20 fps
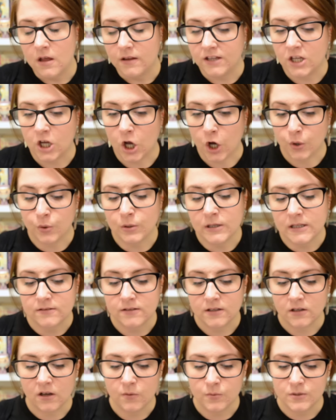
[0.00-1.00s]
The only
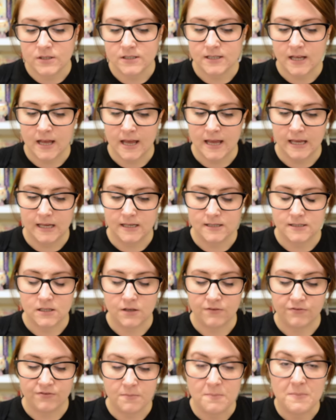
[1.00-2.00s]
thing I would say is
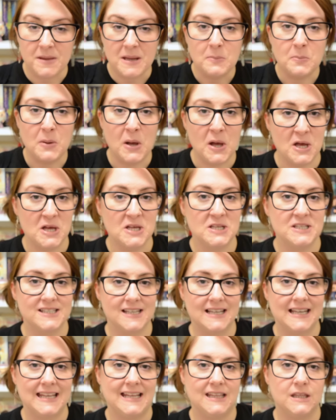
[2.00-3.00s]
that for me
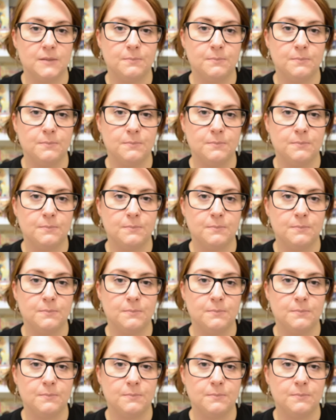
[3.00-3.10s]
personally,